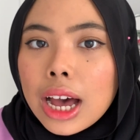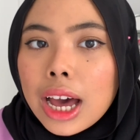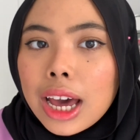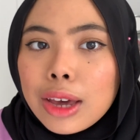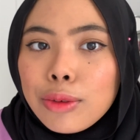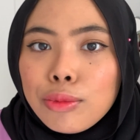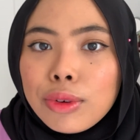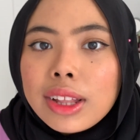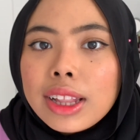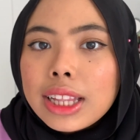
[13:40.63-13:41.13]

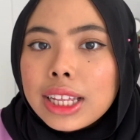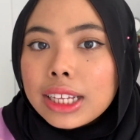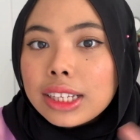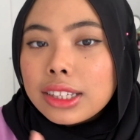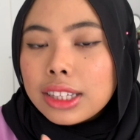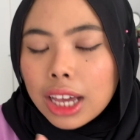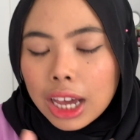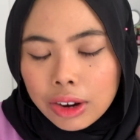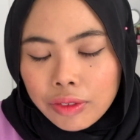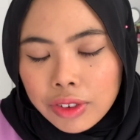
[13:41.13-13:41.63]
I will
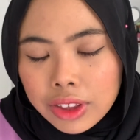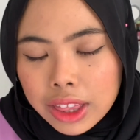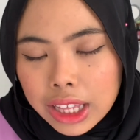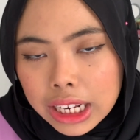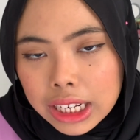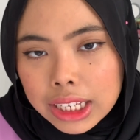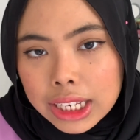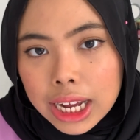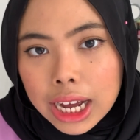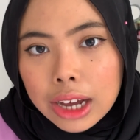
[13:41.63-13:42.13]
list
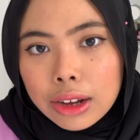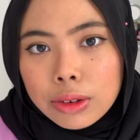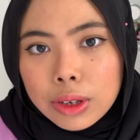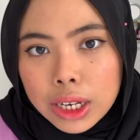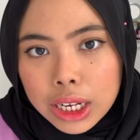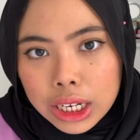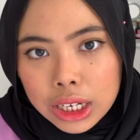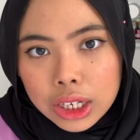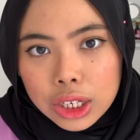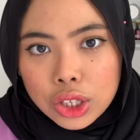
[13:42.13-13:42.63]
everything down
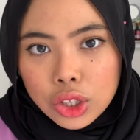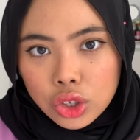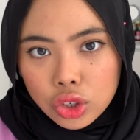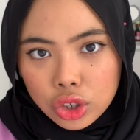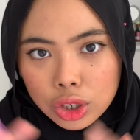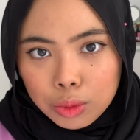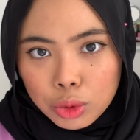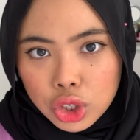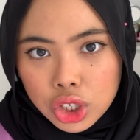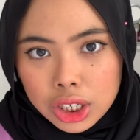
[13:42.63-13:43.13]
in
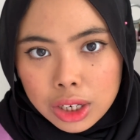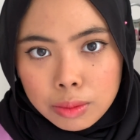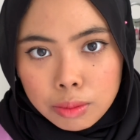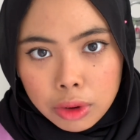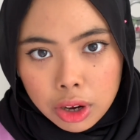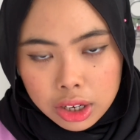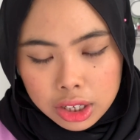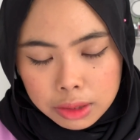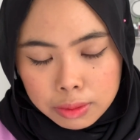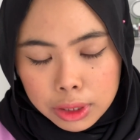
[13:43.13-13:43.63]
description
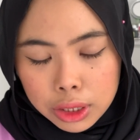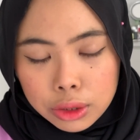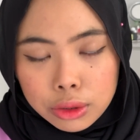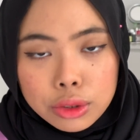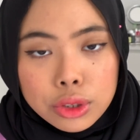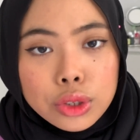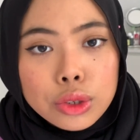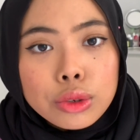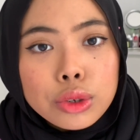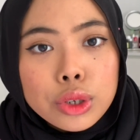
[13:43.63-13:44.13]
box below,
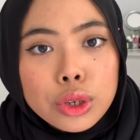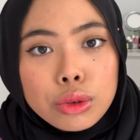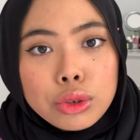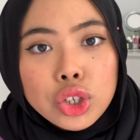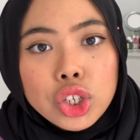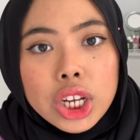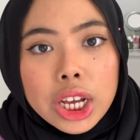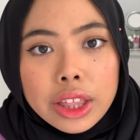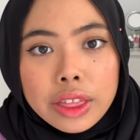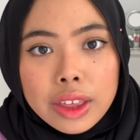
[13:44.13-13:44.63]
so do
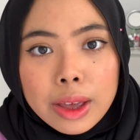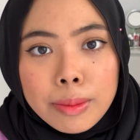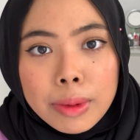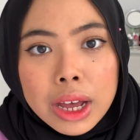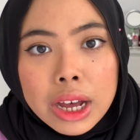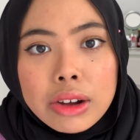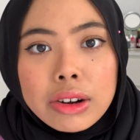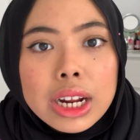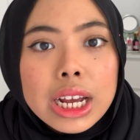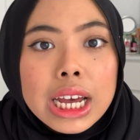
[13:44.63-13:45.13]
check them
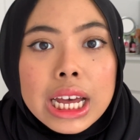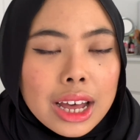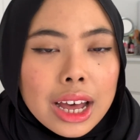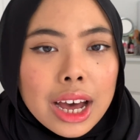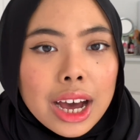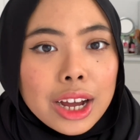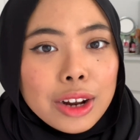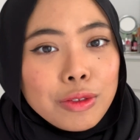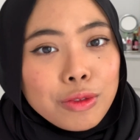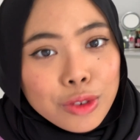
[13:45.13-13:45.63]
out.
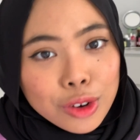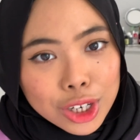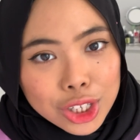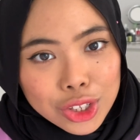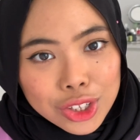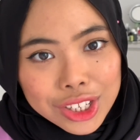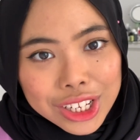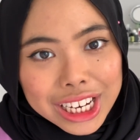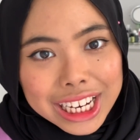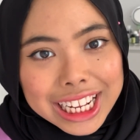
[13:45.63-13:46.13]

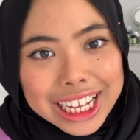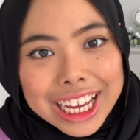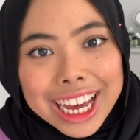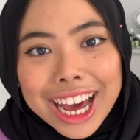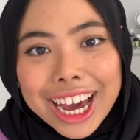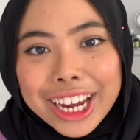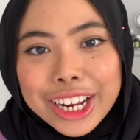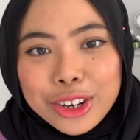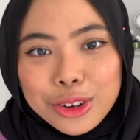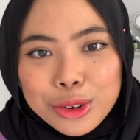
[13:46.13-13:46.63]
Unfortunately,
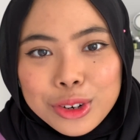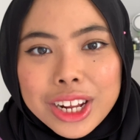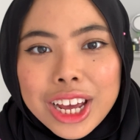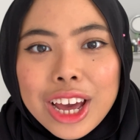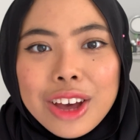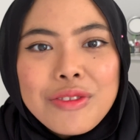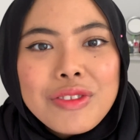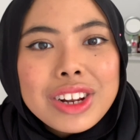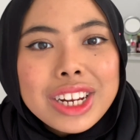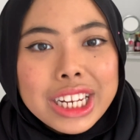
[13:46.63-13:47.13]
I don't
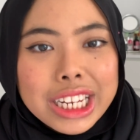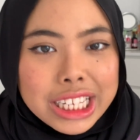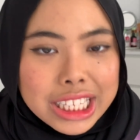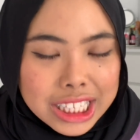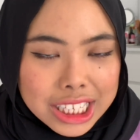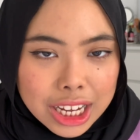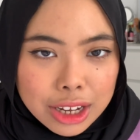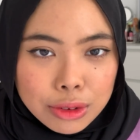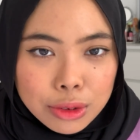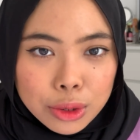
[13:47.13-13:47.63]
have a
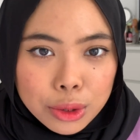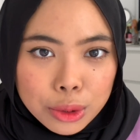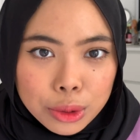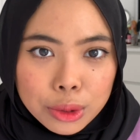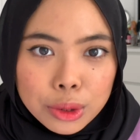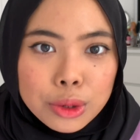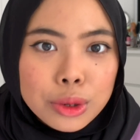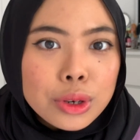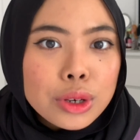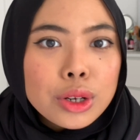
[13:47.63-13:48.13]
discount
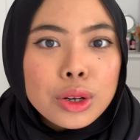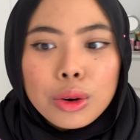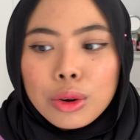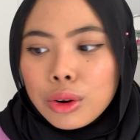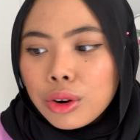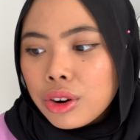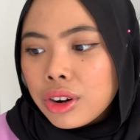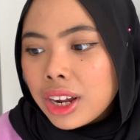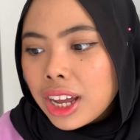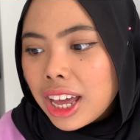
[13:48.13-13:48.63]
code
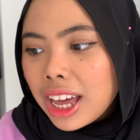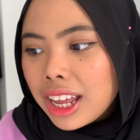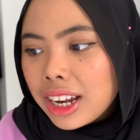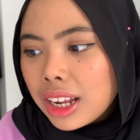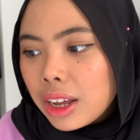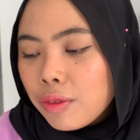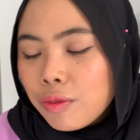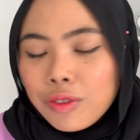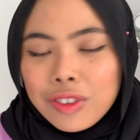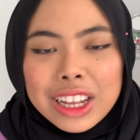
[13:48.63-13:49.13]
or
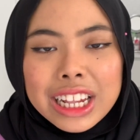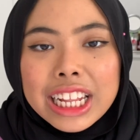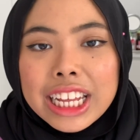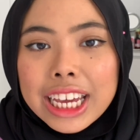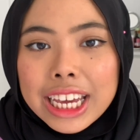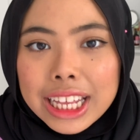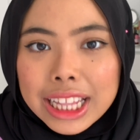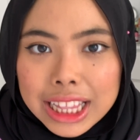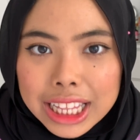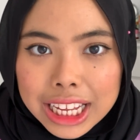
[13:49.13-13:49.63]
an
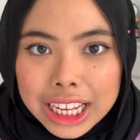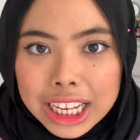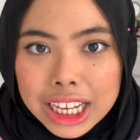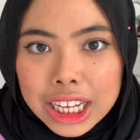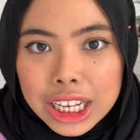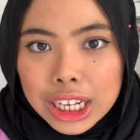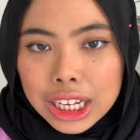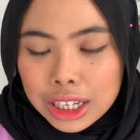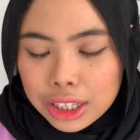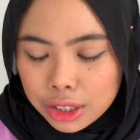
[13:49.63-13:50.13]
affiliate link,
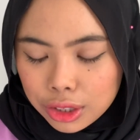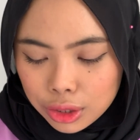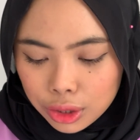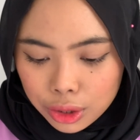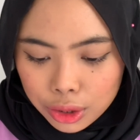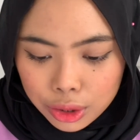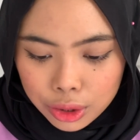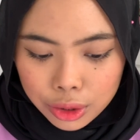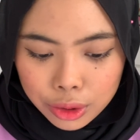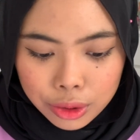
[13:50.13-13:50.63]

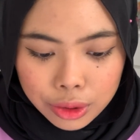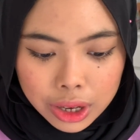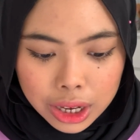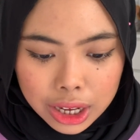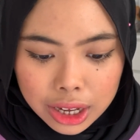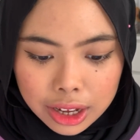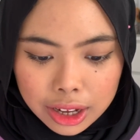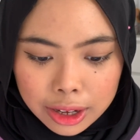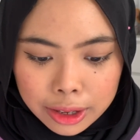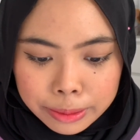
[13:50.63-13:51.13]
so
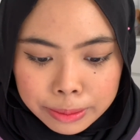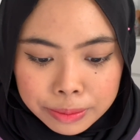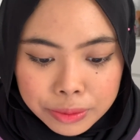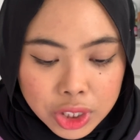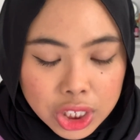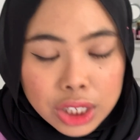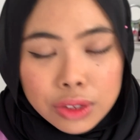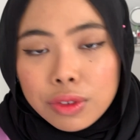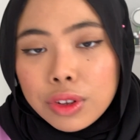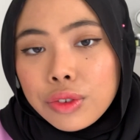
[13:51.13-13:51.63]

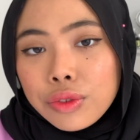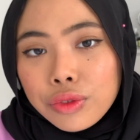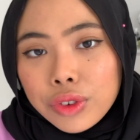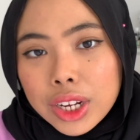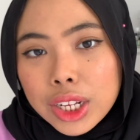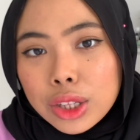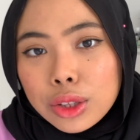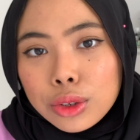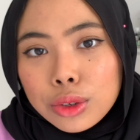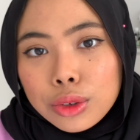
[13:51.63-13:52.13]
just feel
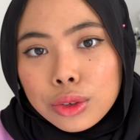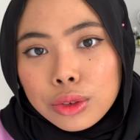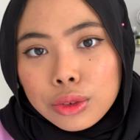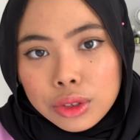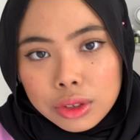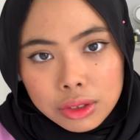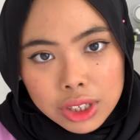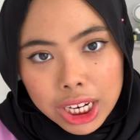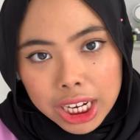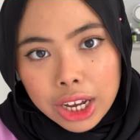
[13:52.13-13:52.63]
free to
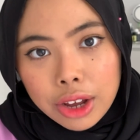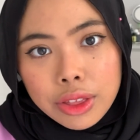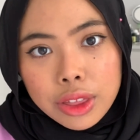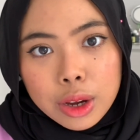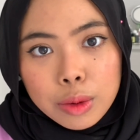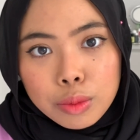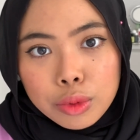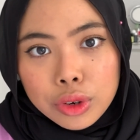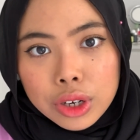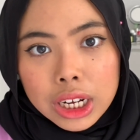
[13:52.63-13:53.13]
check out
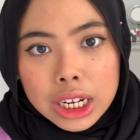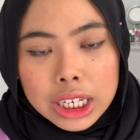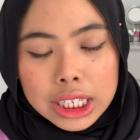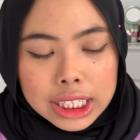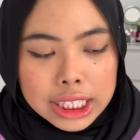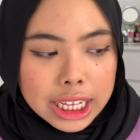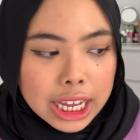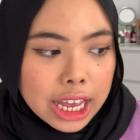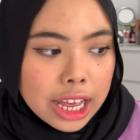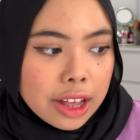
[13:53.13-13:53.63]
their
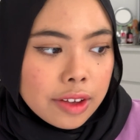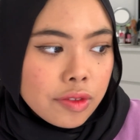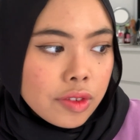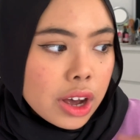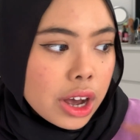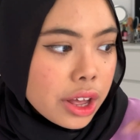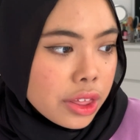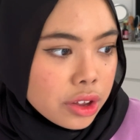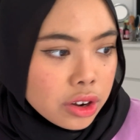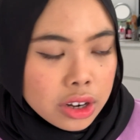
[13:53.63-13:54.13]
products. They have
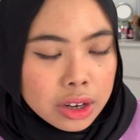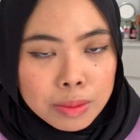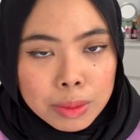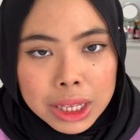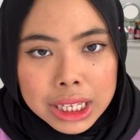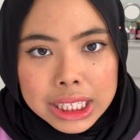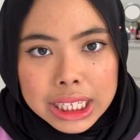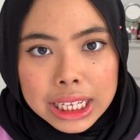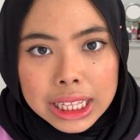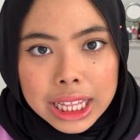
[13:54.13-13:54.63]
other
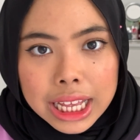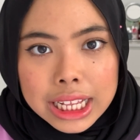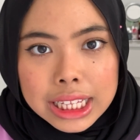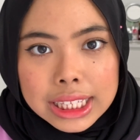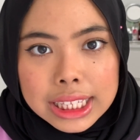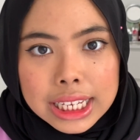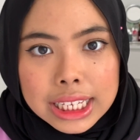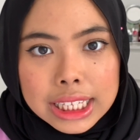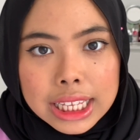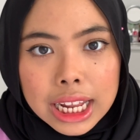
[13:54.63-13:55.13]
amazing
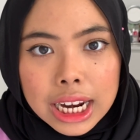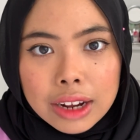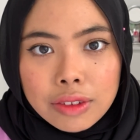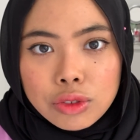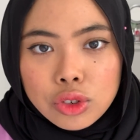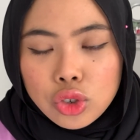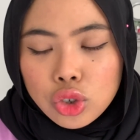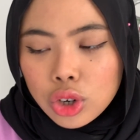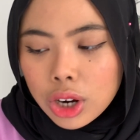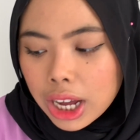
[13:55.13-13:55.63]
lenses that
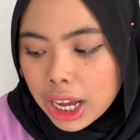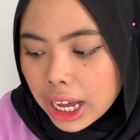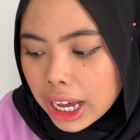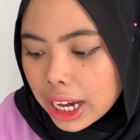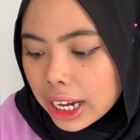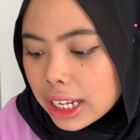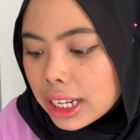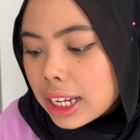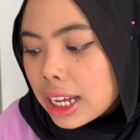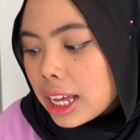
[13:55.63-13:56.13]
I've
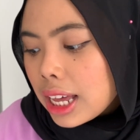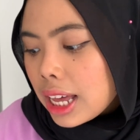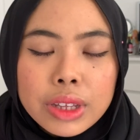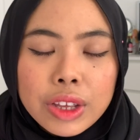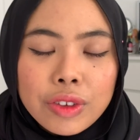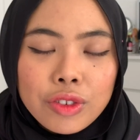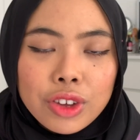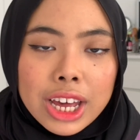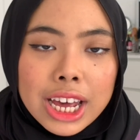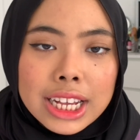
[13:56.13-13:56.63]
tried.
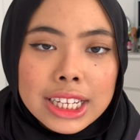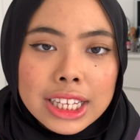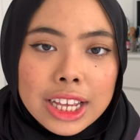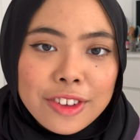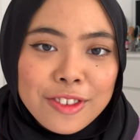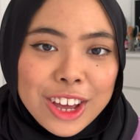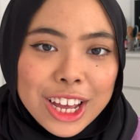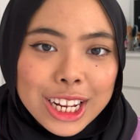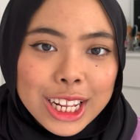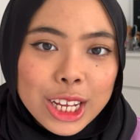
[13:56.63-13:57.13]
If you guys
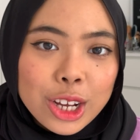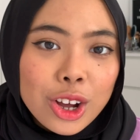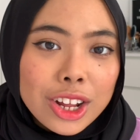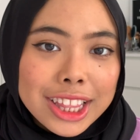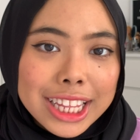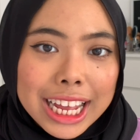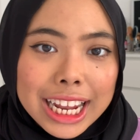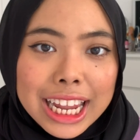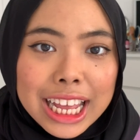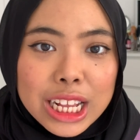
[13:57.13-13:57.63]
have any
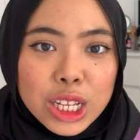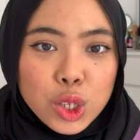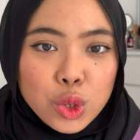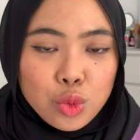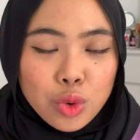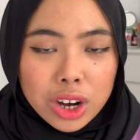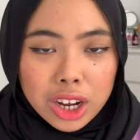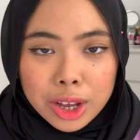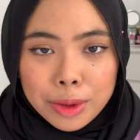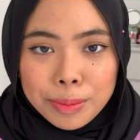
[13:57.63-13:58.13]
contact lens
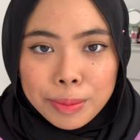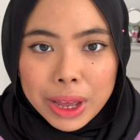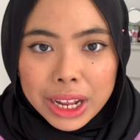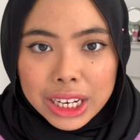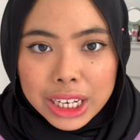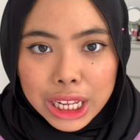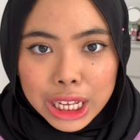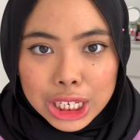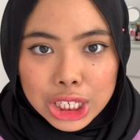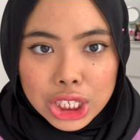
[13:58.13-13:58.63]

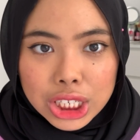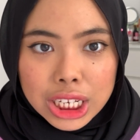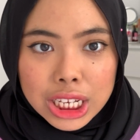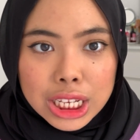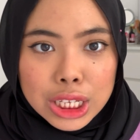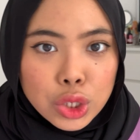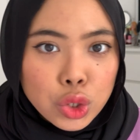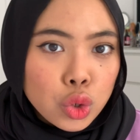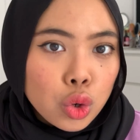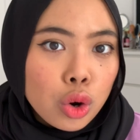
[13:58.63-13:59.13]

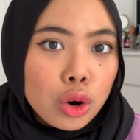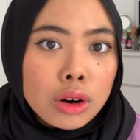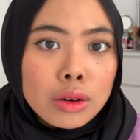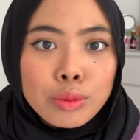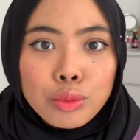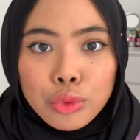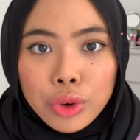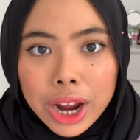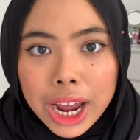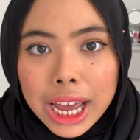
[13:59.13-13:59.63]
recommendations or
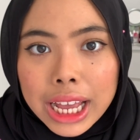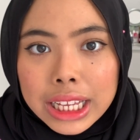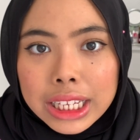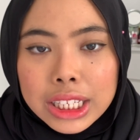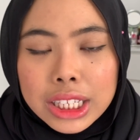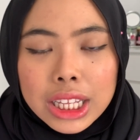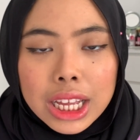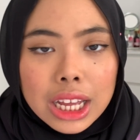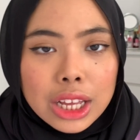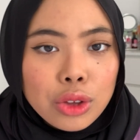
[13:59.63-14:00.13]

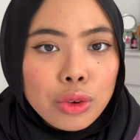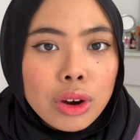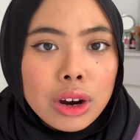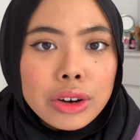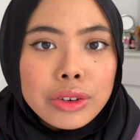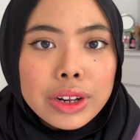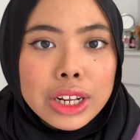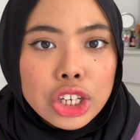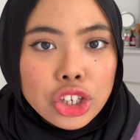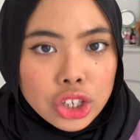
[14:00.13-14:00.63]
brands that you
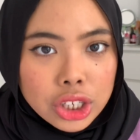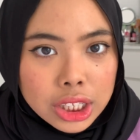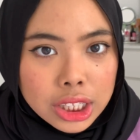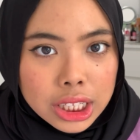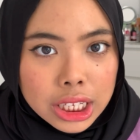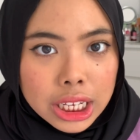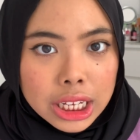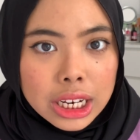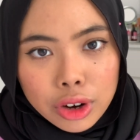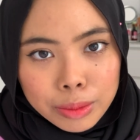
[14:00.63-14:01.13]
are
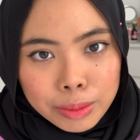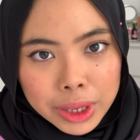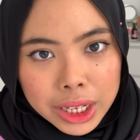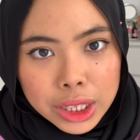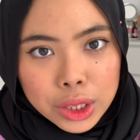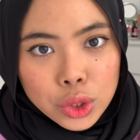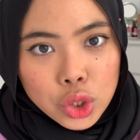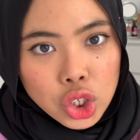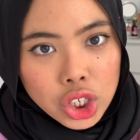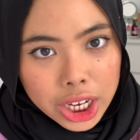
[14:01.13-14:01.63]
interested for
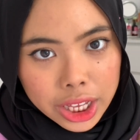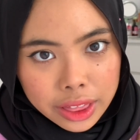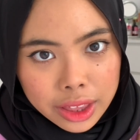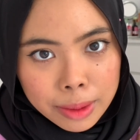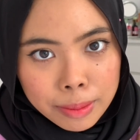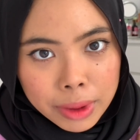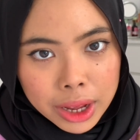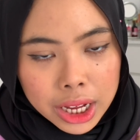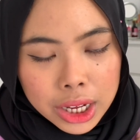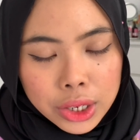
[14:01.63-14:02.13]
me to check
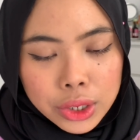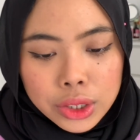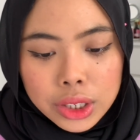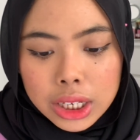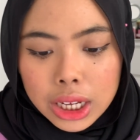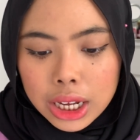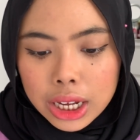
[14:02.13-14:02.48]
them out,